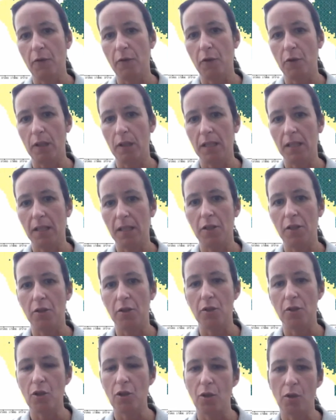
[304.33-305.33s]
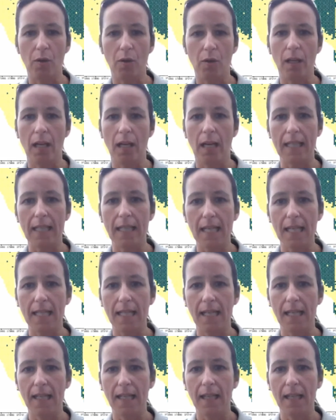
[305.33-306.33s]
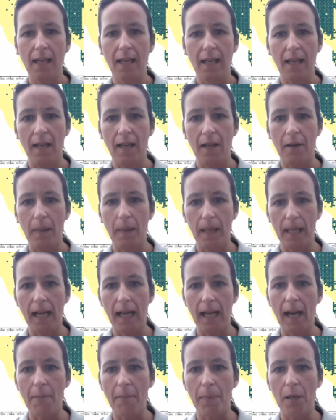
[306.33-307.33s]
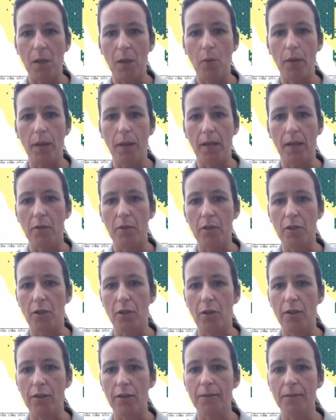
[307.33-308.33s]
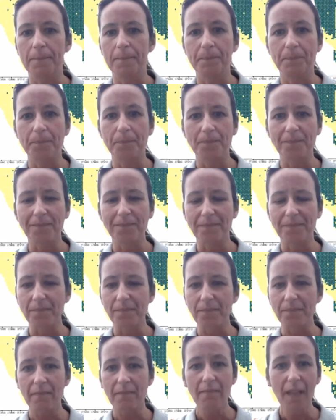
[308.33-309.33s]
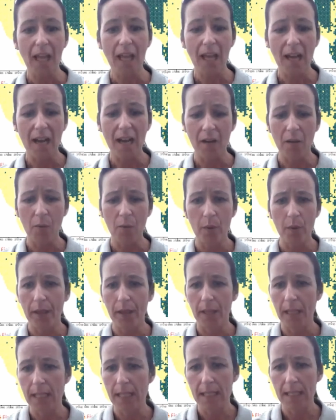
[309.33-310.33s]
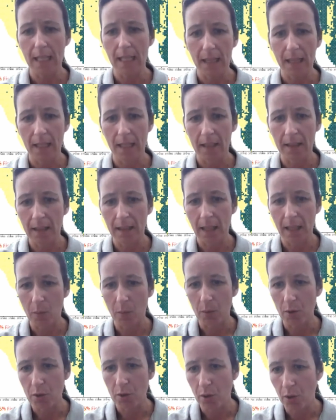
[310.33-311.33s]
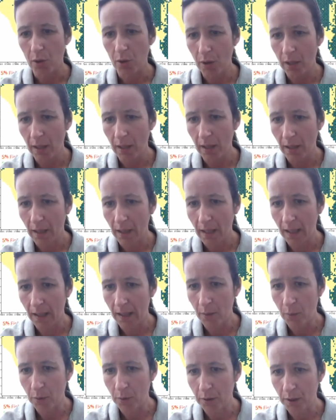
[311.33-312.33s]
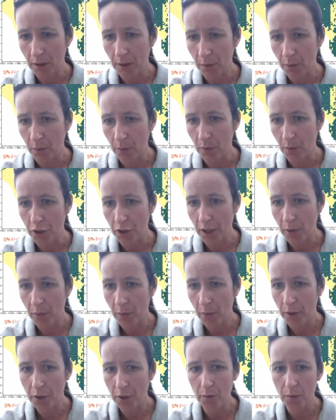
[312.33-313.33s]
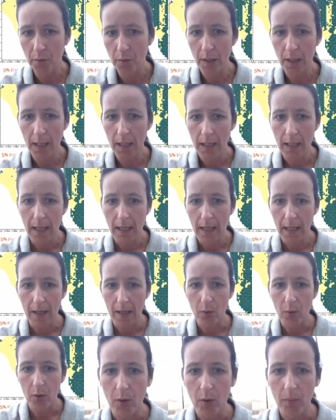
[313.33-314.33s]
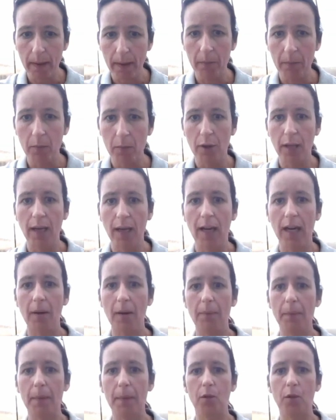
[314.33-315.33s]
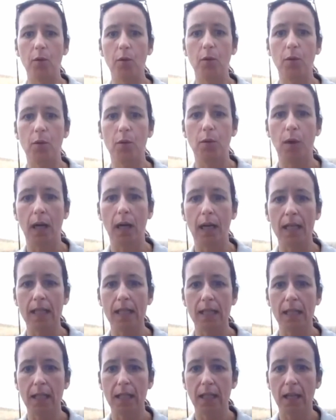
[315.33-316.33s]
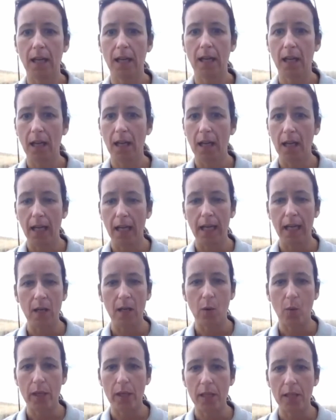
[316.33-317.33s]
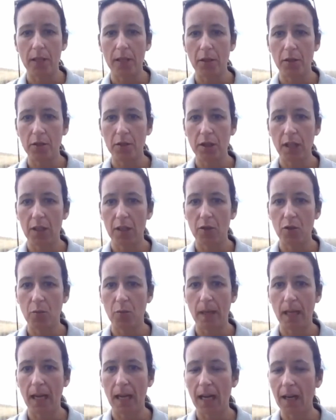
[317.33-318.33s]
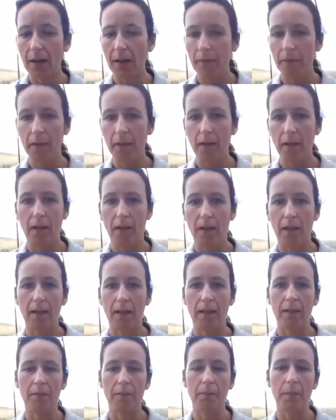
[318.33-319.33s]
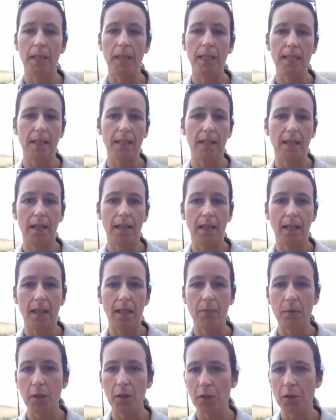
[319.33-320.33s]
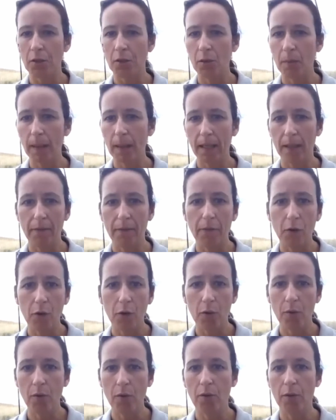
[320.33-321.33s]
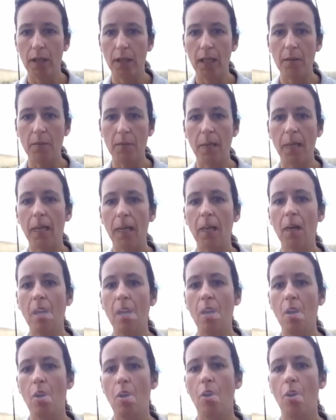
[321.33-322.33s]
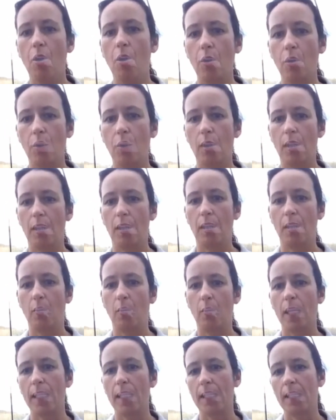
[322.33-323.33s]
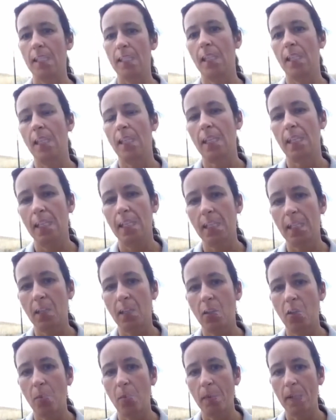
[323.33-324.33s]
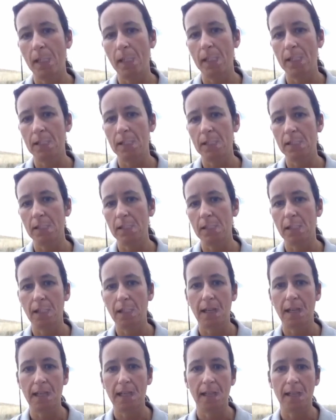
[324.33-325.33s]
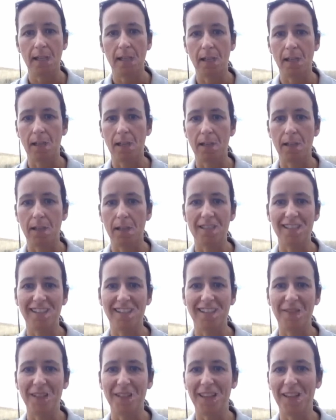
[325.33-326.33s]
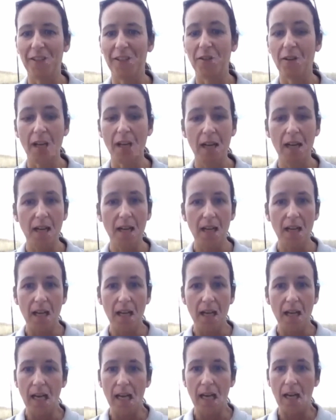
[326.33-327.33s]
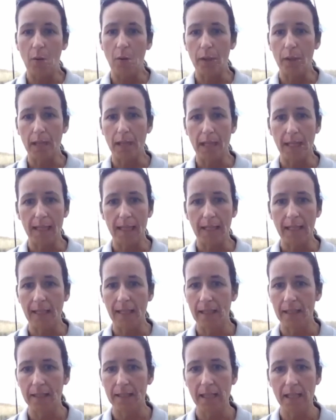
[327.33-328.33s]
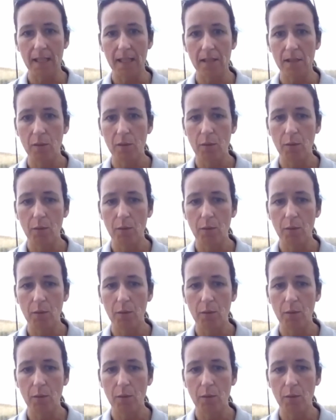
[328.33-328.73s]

for this region. So as I said, very happy with the results. And with this, I think that was all I wanted to share with you. I be more than happy to answer any questions that you may have. And please let me know by phone or email or writing any comment under this video. And with that, just